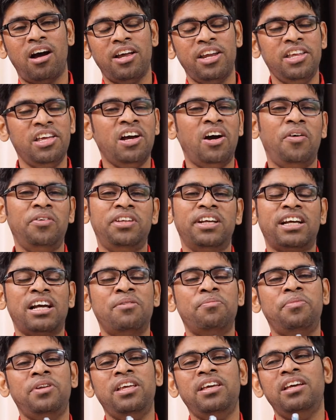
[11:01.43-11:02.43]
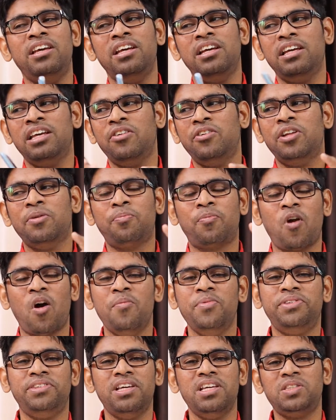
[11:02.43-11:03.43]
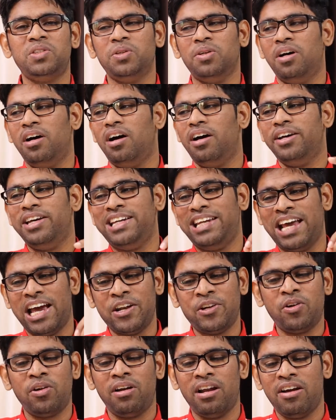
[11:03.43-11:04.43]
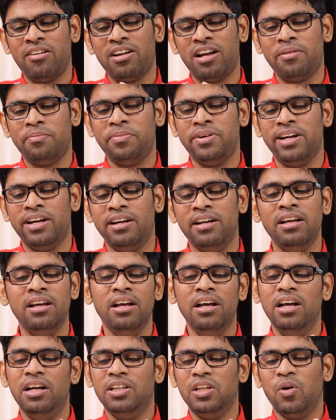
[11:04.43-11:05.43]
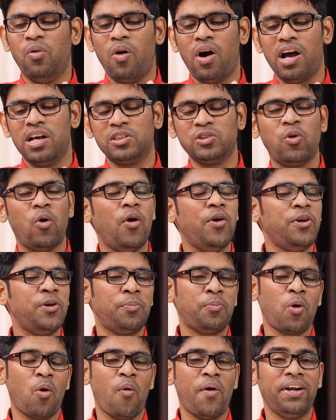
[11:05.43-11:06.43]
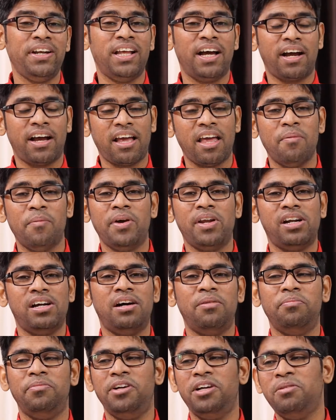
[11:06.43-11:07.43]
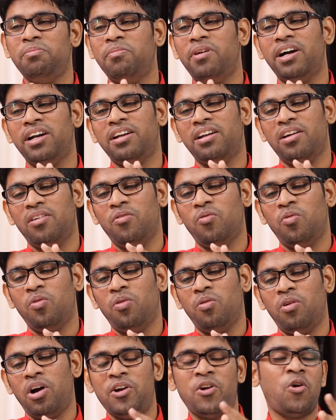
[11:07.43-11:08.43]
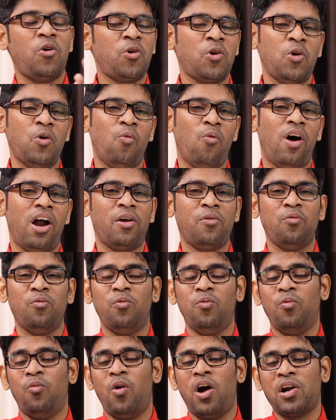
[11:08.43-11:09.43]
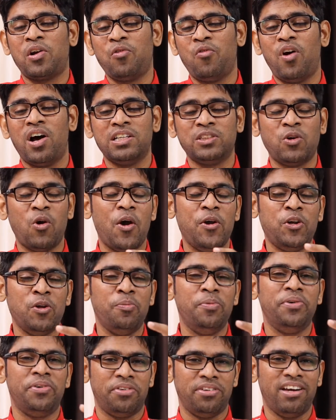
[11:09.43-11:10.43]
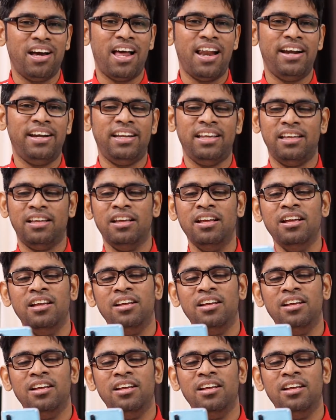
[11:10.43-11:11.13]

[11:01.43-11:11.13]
Anyhow, the company gave the promises in Android 11 update, they was going to provide the camera update, but I don't know what was going to be reality.